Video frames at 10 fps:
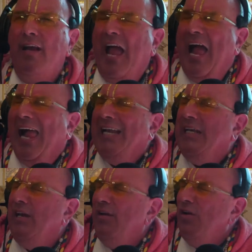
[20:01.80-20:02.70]

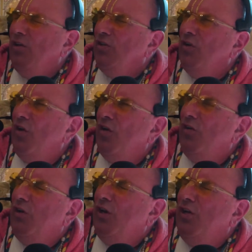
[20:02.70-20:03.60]
And
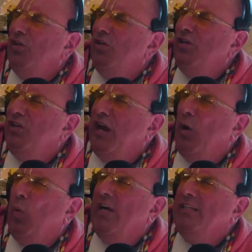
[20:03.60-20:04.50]
there
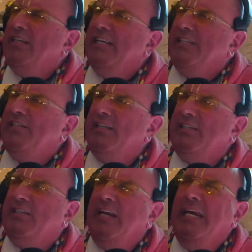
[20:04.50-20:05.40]
was this
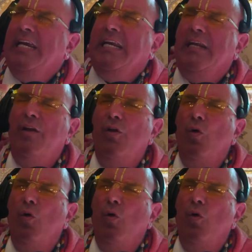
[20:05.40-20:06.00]
scene.